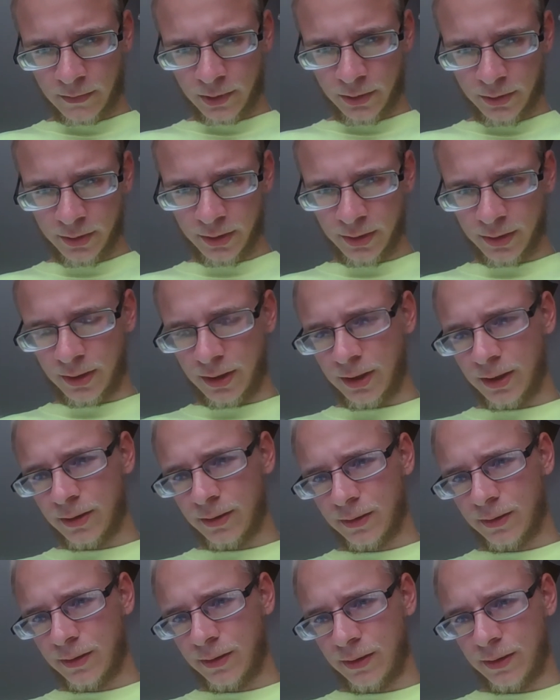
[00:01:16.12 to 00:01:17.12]
No, I
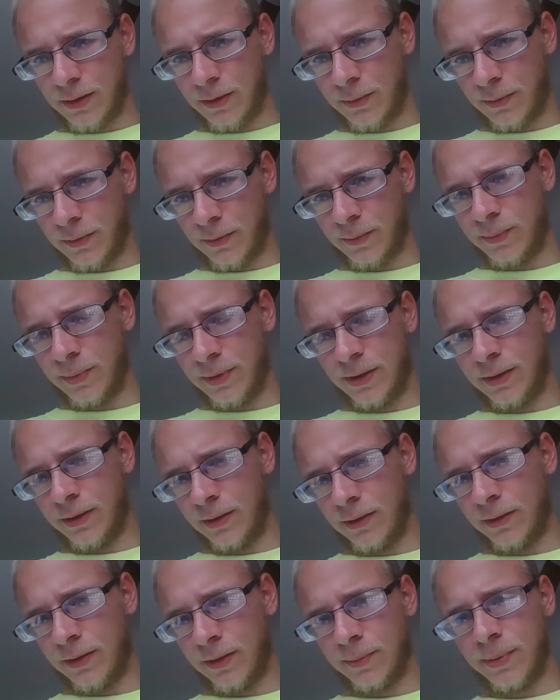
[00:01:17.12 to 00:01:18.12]
don't think we're being
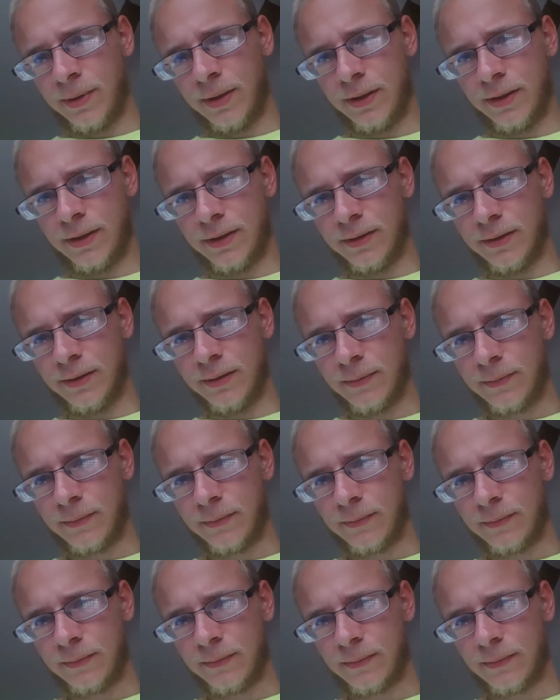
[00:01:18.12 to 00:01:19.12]
underpaid.
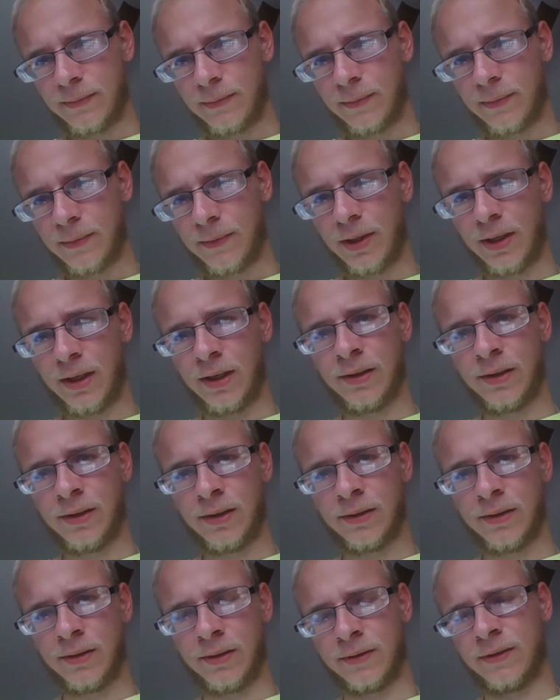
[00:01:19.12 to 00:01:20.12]
I
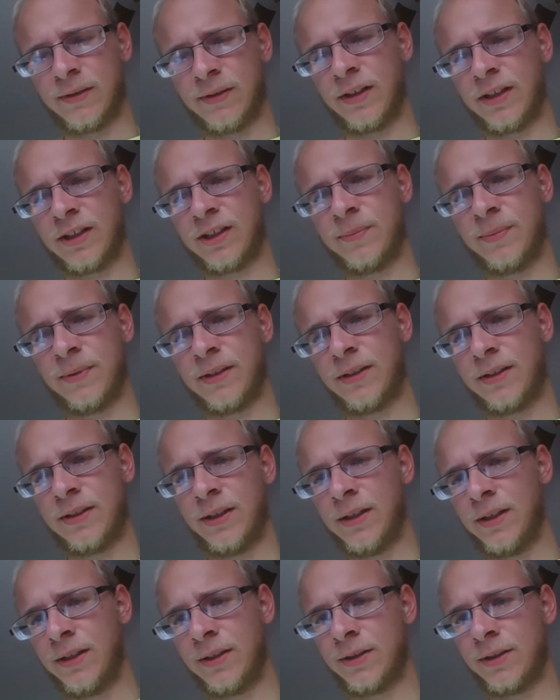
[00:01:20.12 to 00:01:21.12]
think there's an
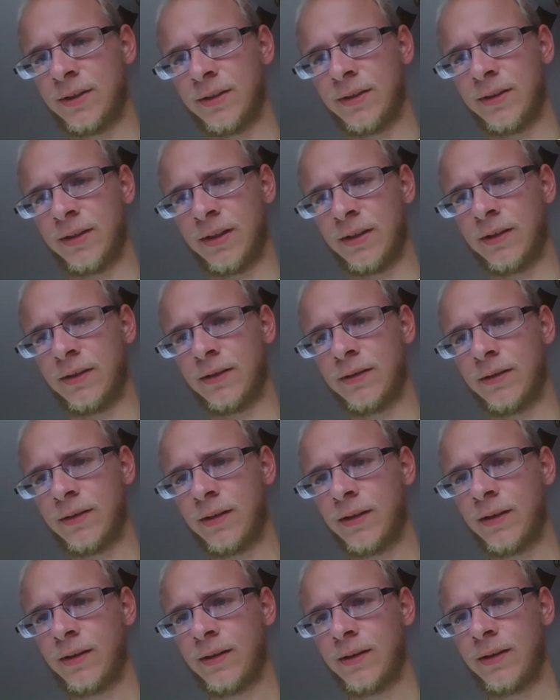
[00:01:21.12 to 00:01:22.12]
expectation that
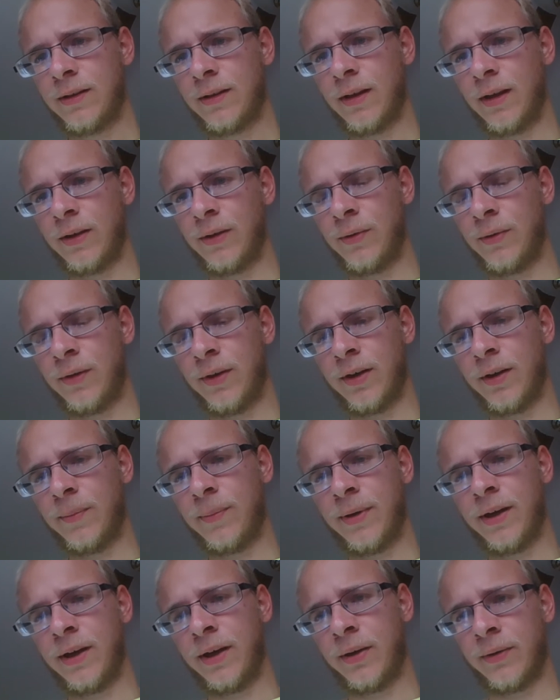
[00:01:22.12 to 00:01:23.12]
you get a
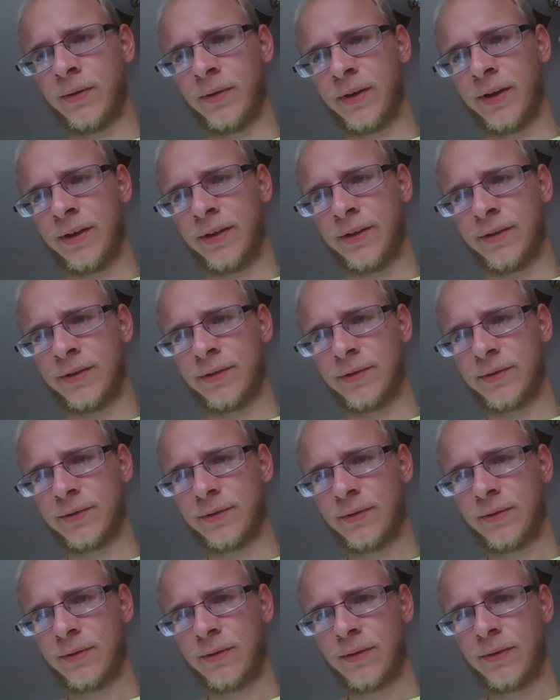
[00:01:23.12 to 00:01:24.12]
pay raise
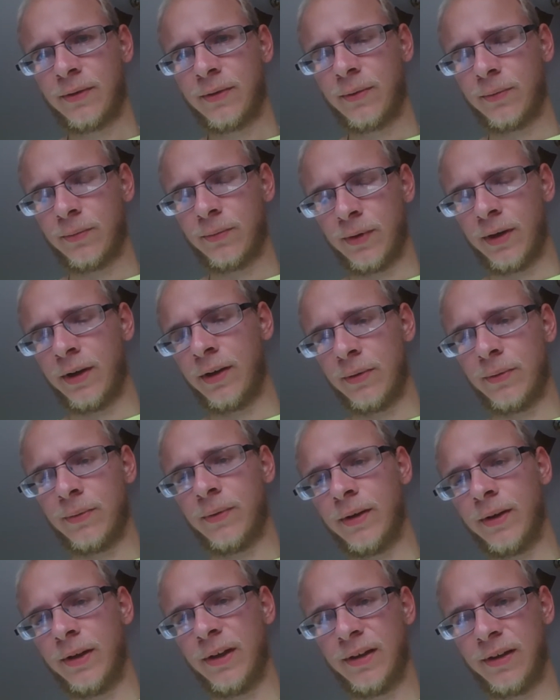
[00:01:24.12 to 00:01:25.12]
right
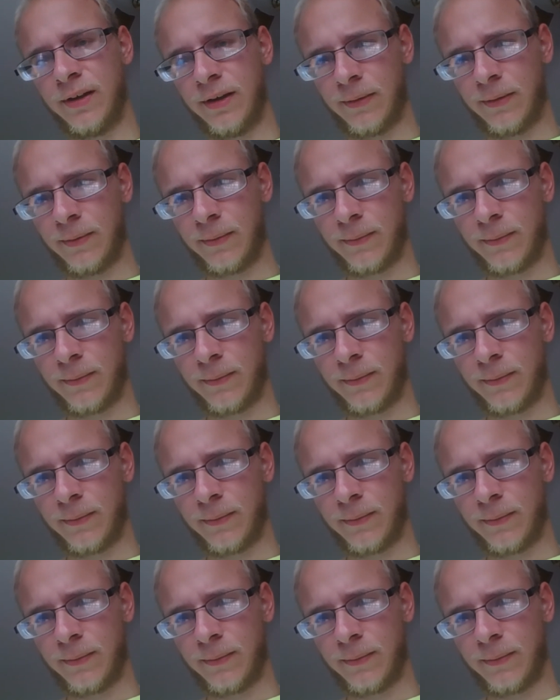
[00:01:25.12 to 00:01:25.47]
away,